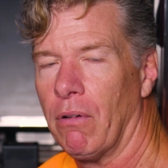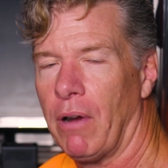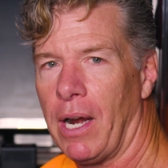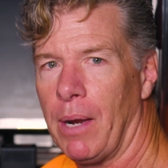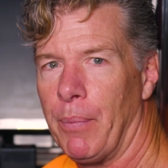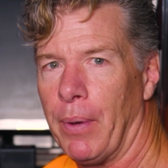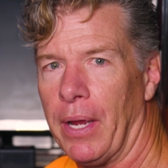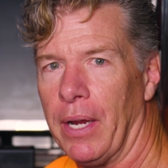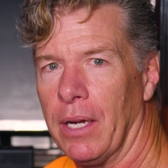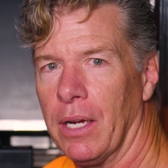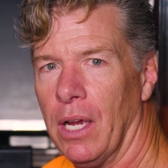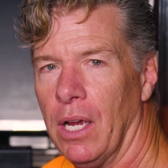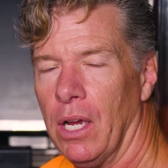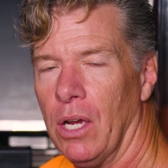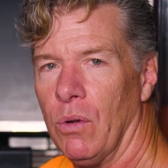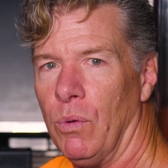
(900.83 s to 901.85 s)
ride a bike
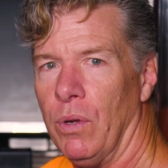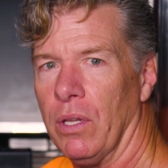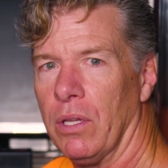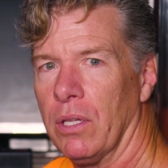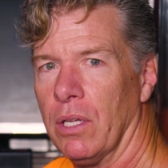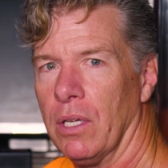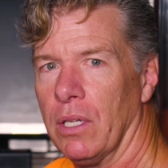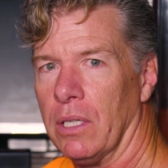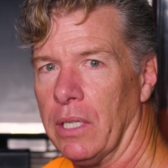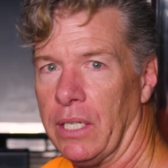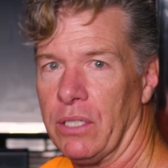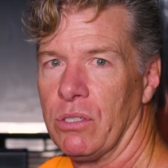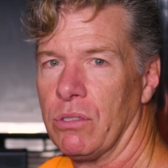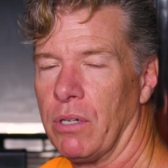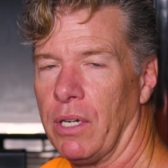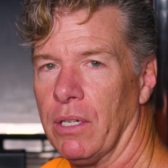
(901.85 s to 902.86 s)
with
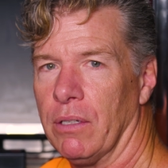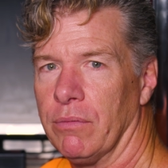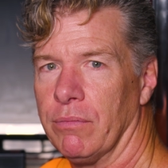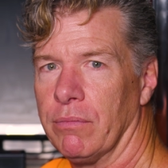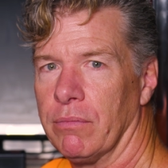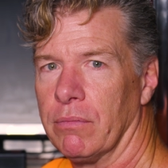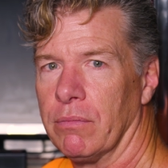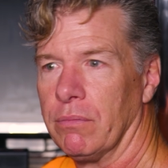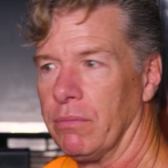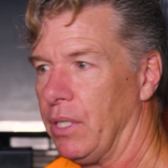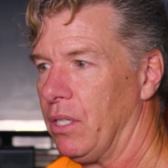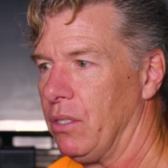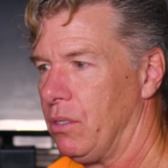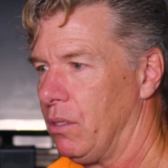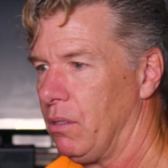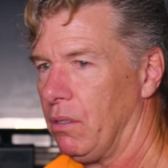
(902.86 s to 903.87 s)
less trail
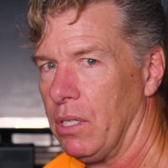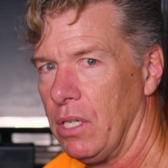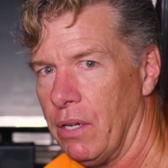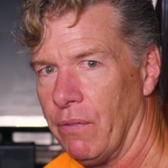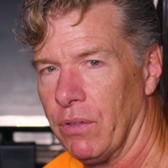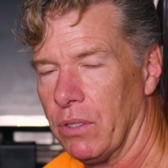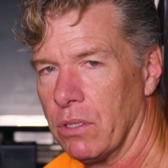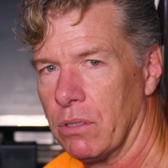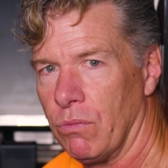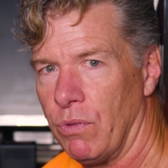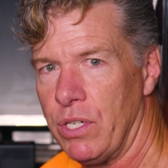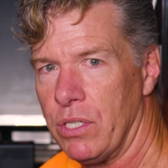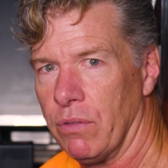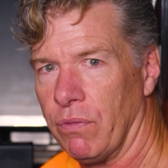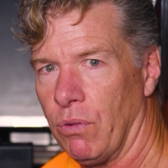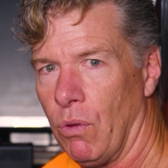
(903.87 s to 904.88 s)
because you could never
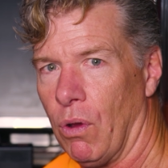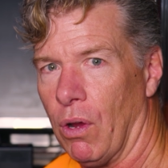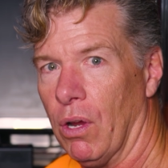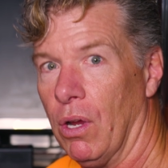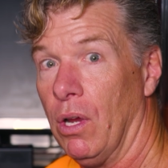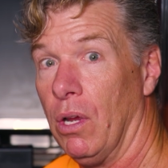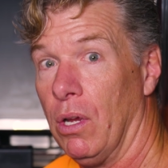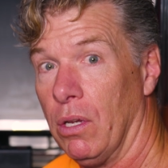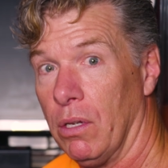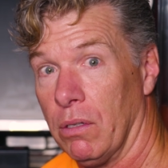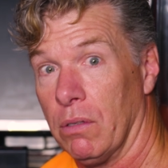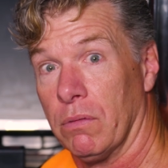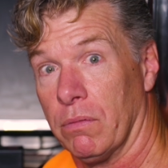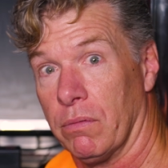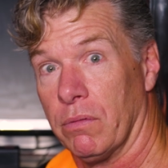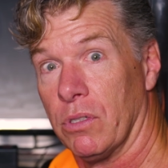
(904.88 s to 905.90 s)
reach the floor.
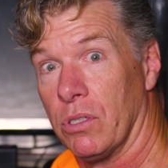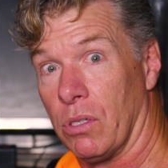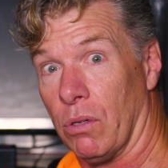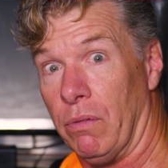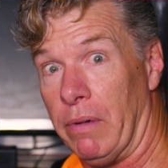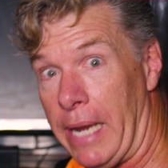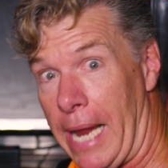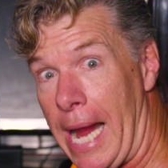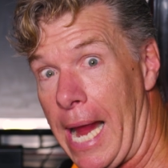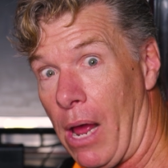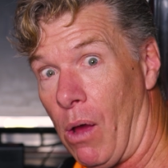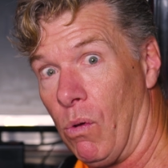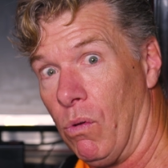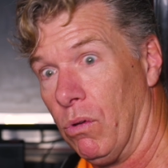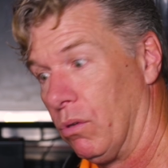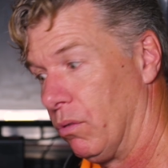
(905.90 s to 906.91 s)
So
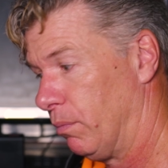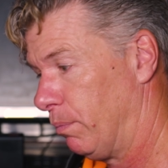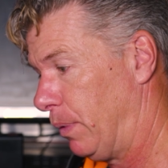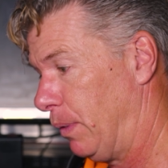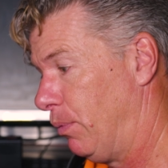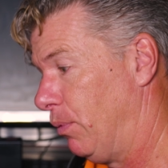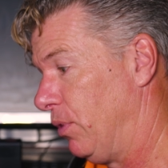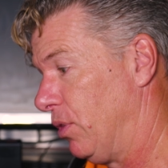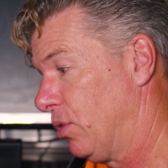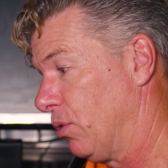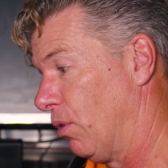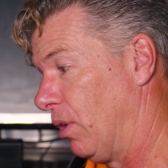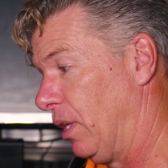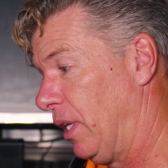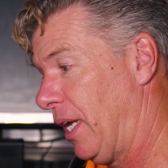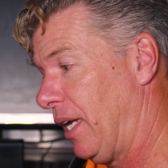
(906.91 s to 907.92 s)
now, people with
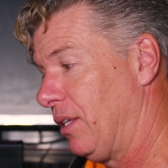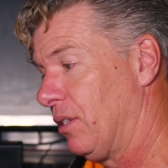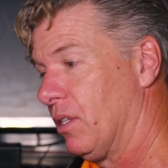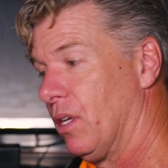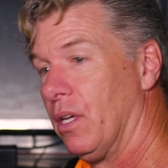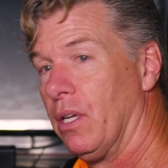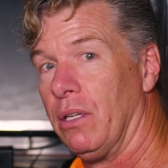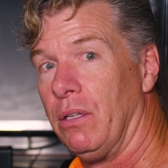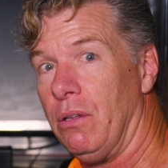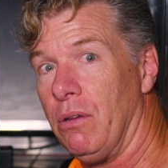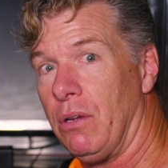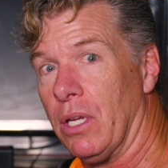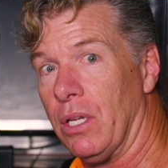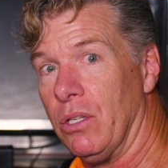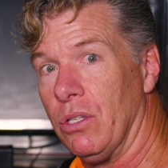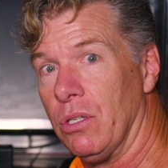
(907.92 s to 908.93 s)
shorter legs, you
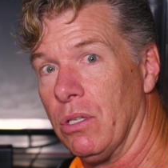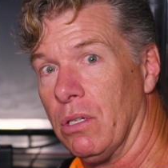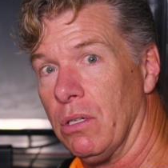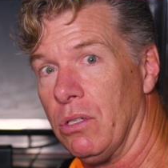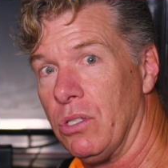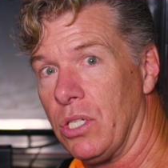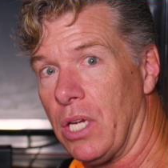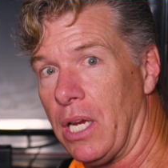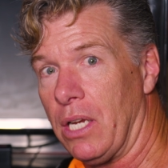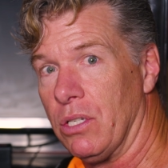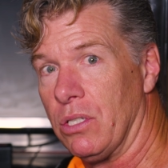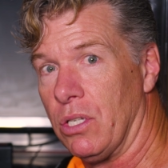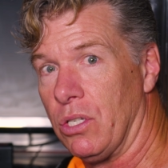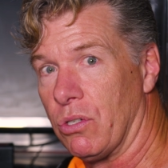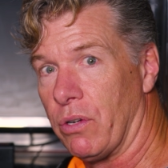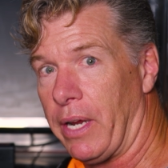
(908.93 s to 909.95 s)
can
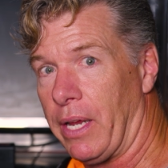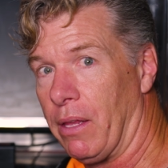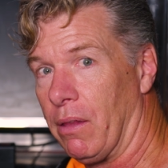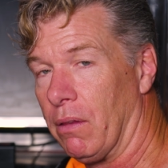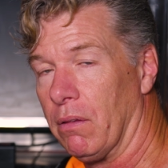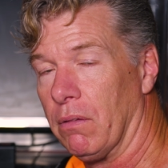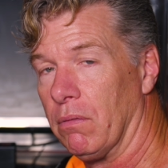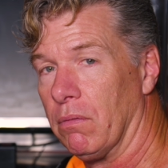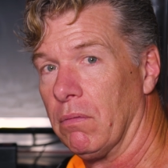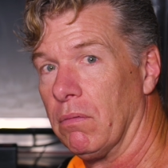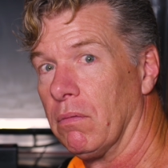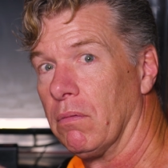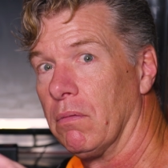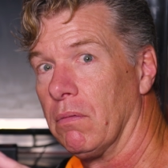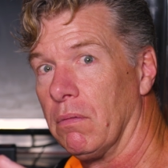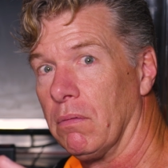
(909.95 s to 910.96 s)
change the trail
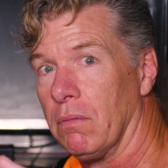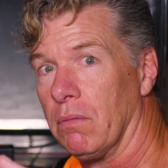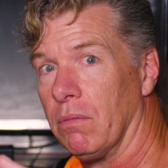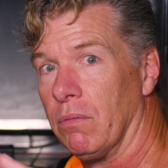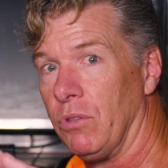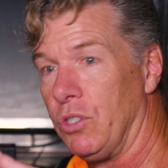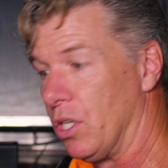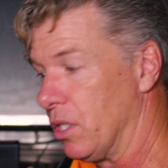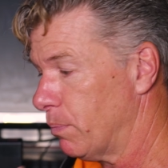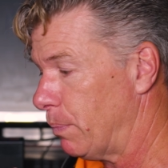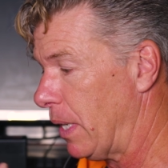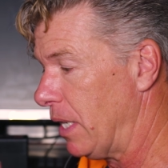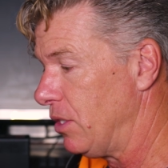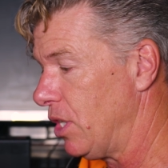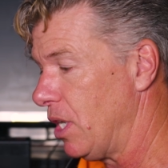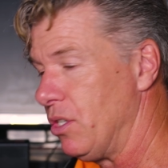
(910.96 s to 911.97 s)
just
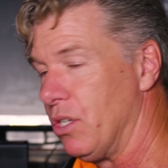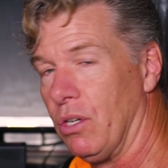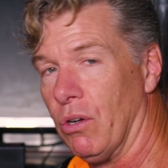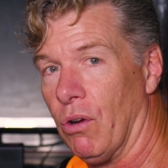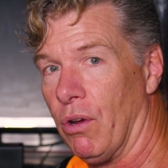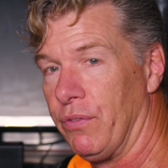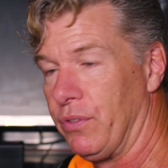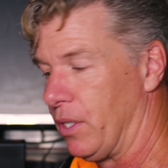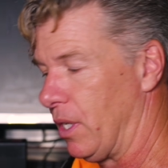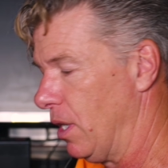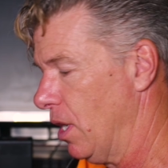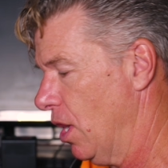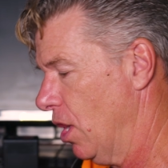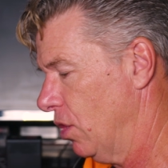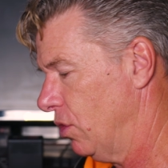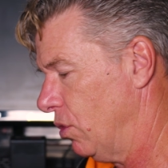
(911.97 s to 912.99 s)
by changing your offset.
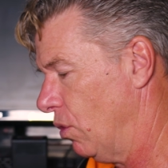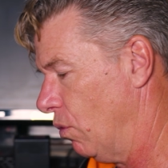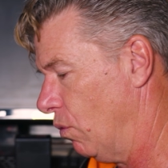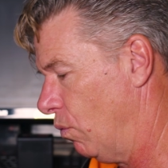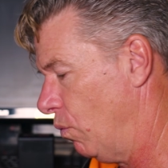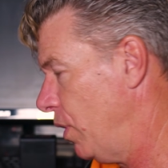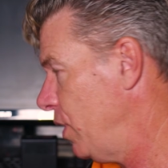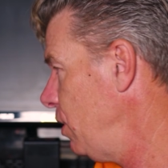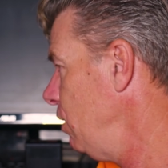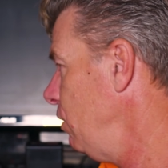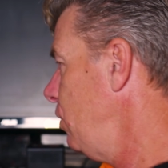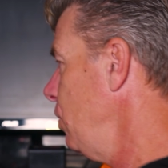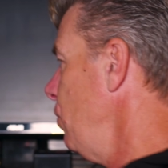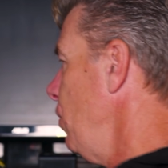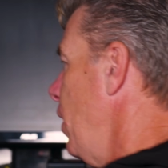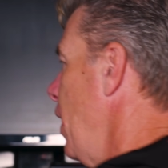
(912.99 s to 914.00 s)
So when you
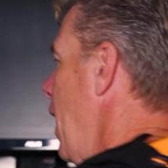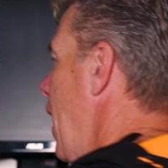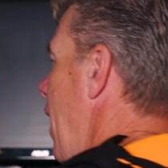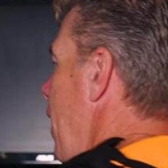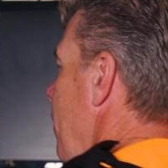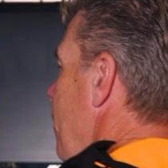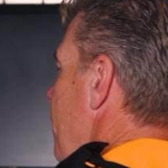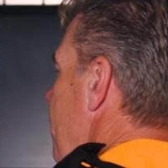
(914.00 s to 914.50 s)
do that,